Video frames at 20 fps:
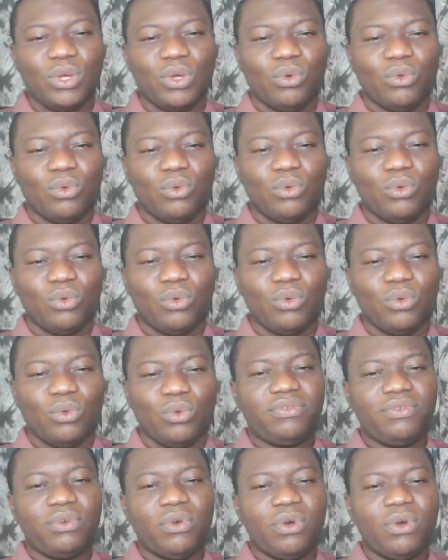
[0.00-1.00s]
We are
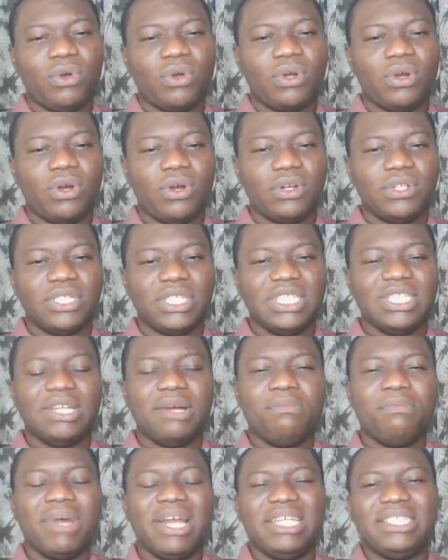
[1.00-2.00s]
grateful, O God, in the
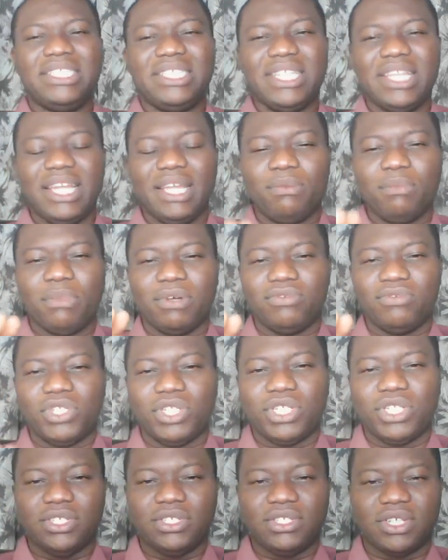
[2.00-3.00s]
mighty name of
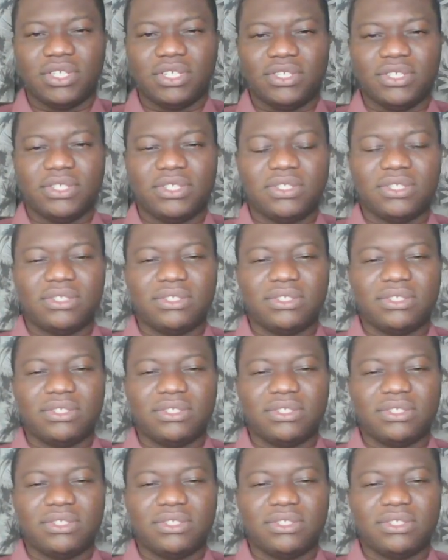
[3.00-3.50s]
Jesus.